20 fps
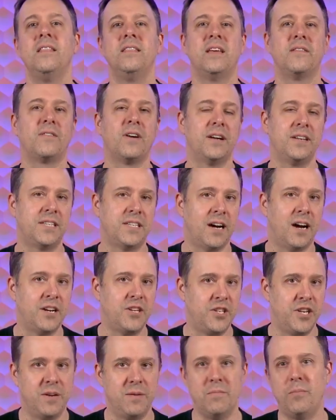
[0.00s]
They've got
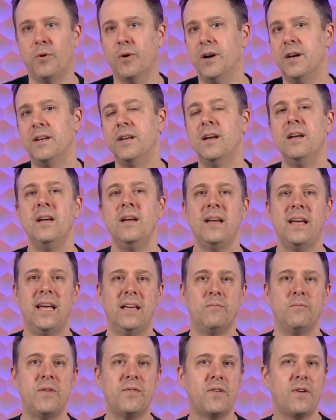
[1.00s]
touch input
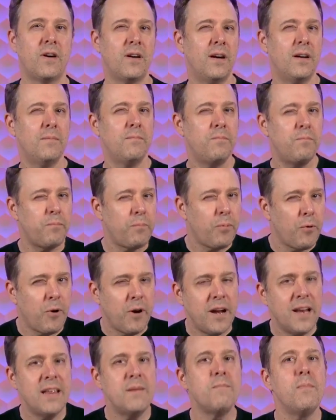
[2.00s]
and we've got
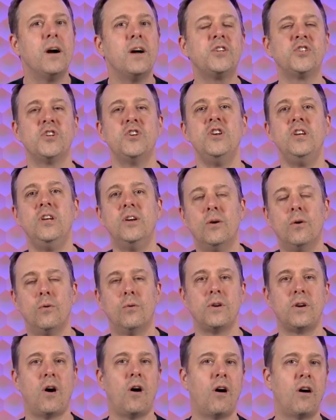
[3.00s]
pretty much a
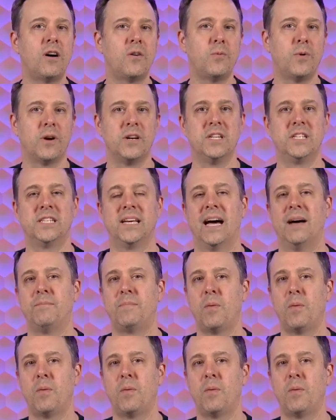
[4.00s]
known hardware set.